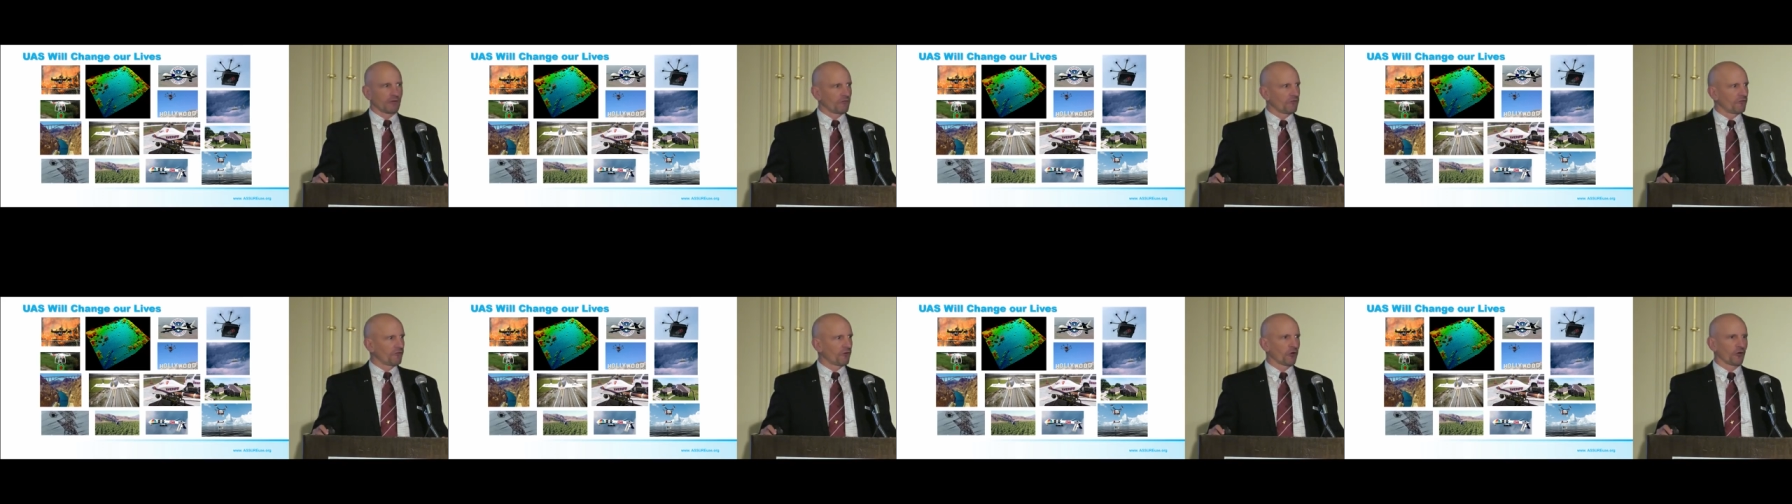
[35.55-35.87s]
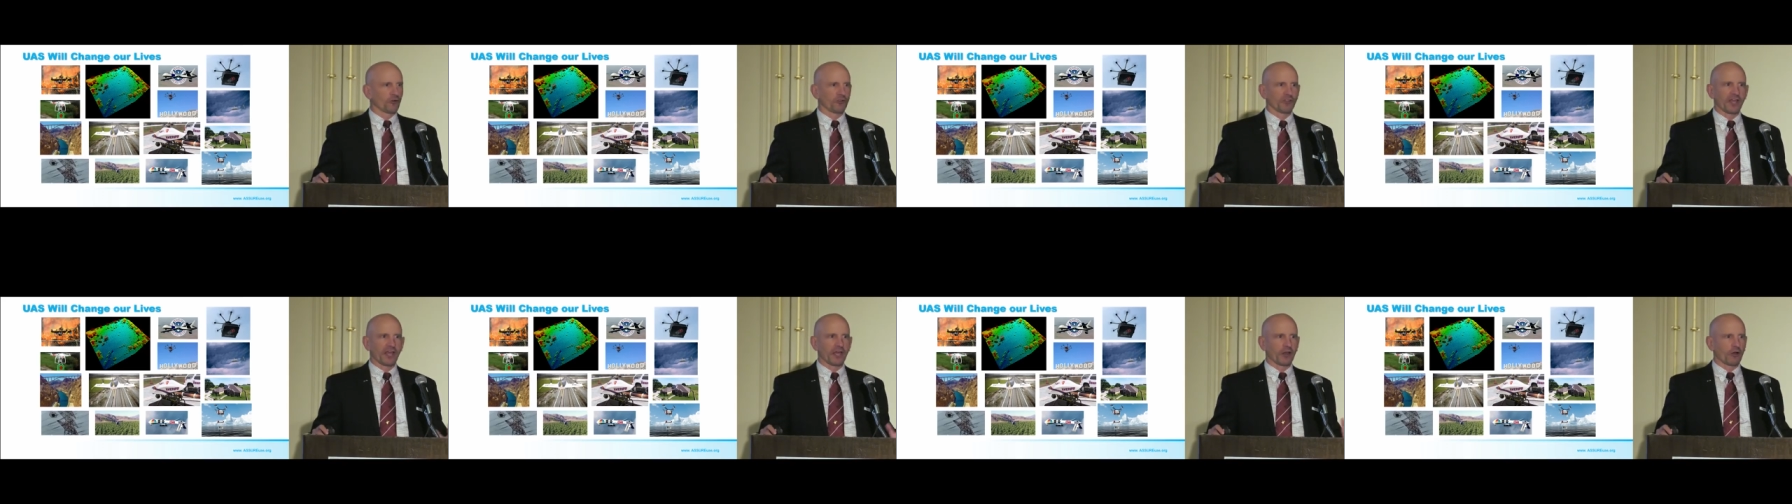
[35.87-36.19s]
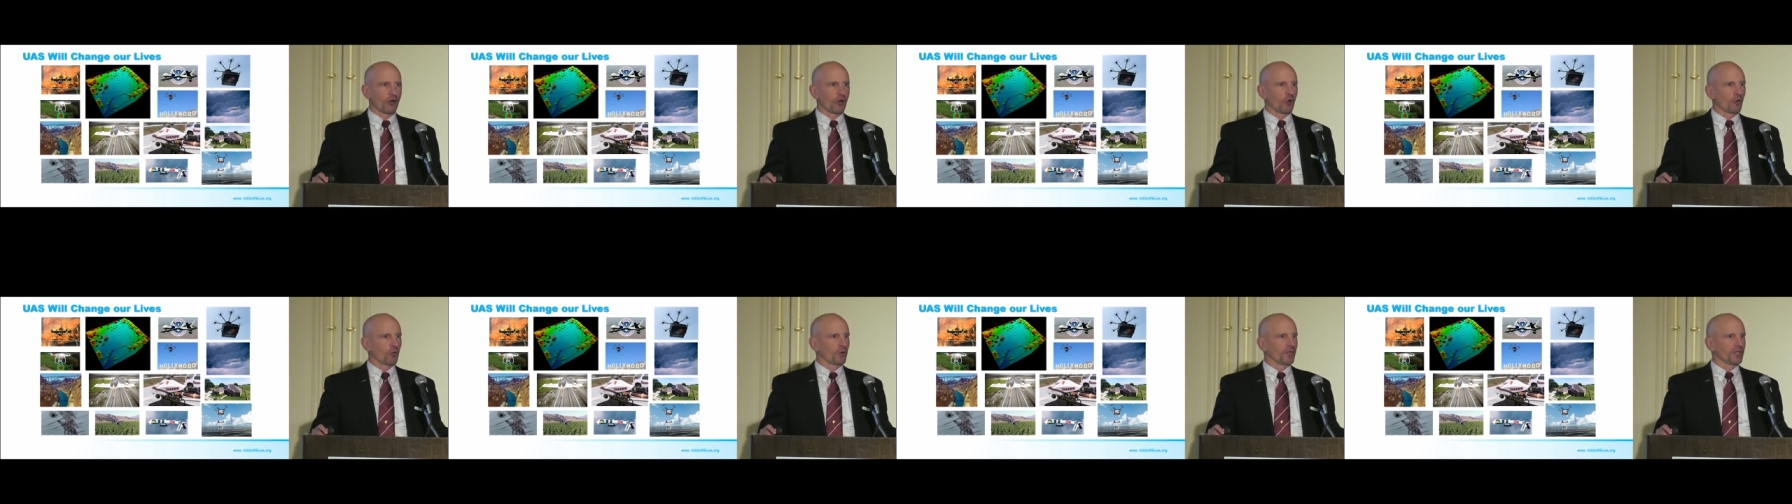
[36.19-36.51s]
we've heard that
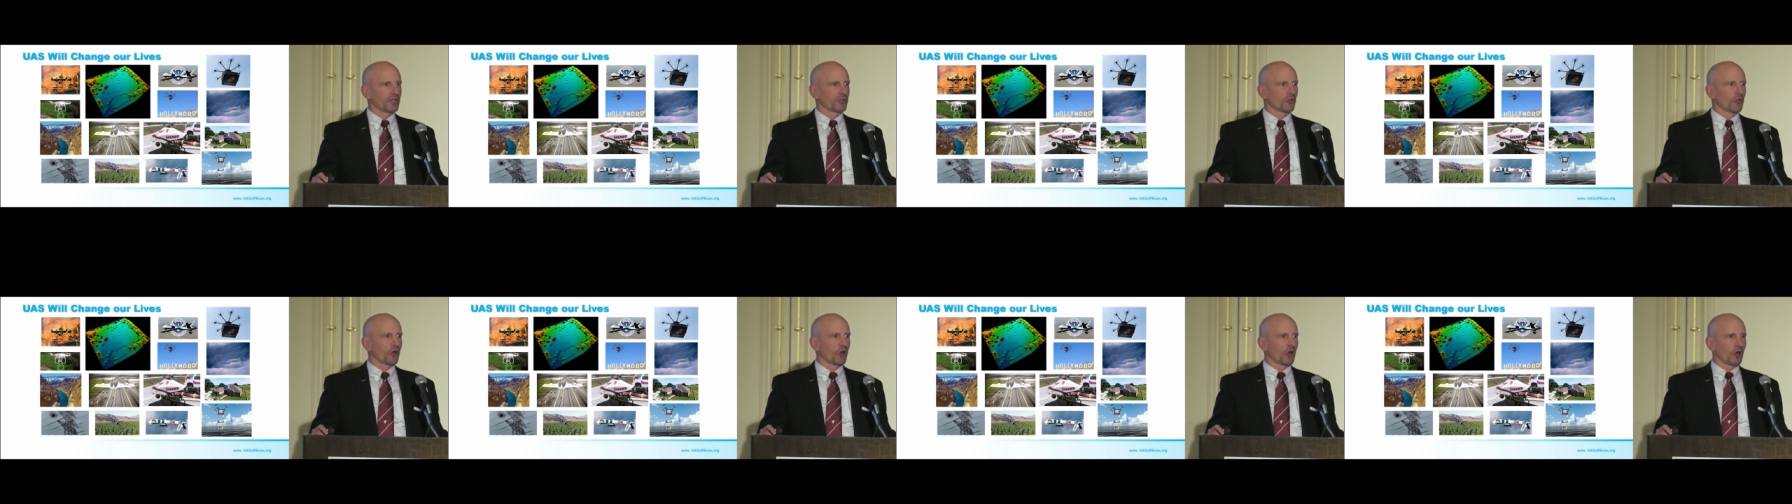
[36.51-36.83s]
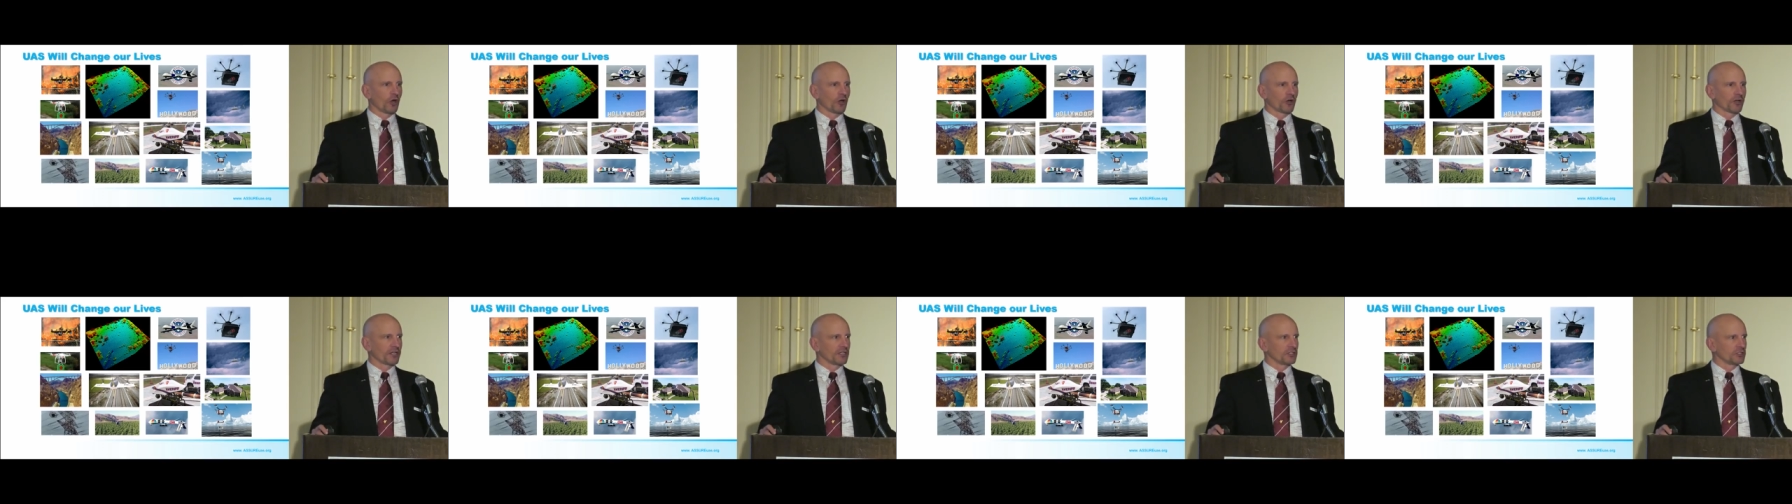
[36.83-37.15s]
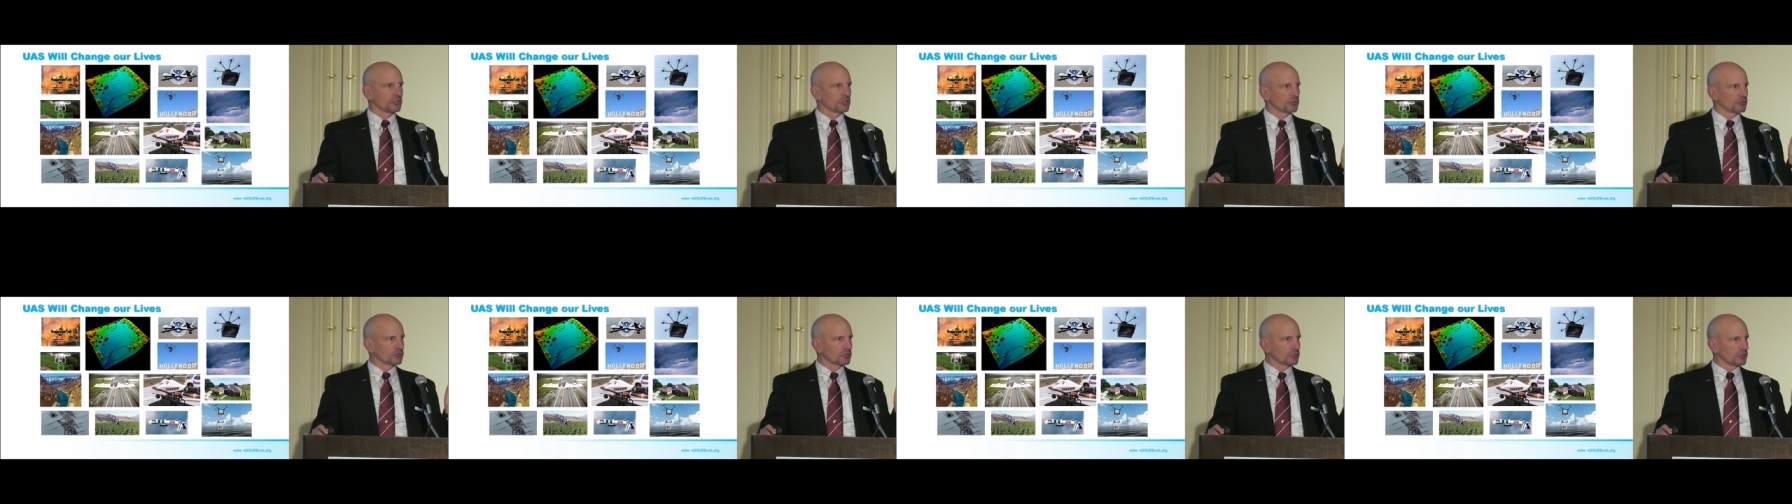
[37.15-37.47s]
all week long,
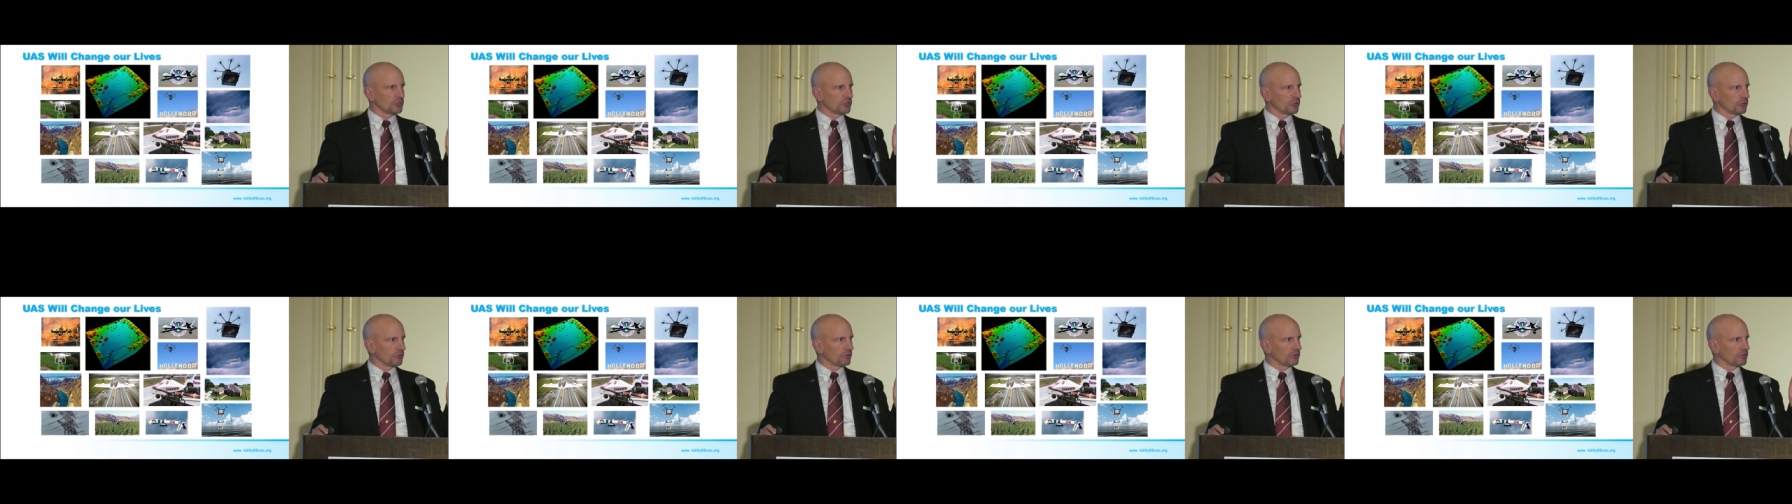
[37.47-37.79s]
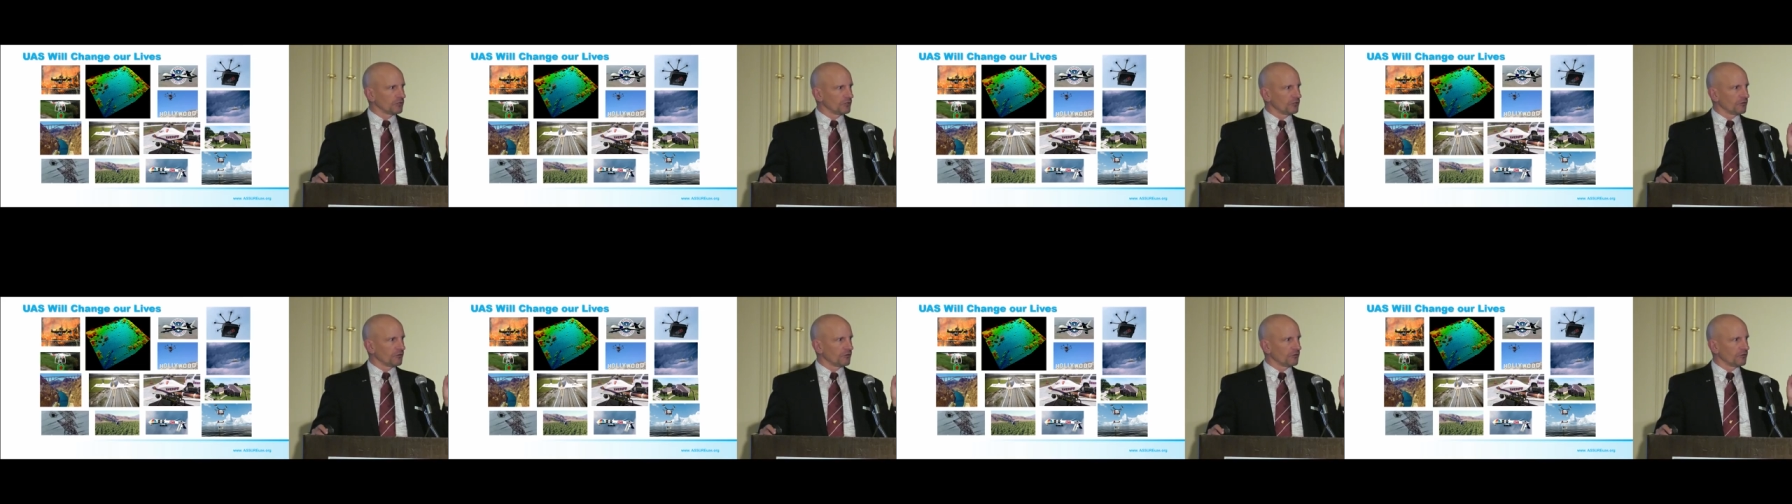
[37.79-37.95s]
is you're, you're,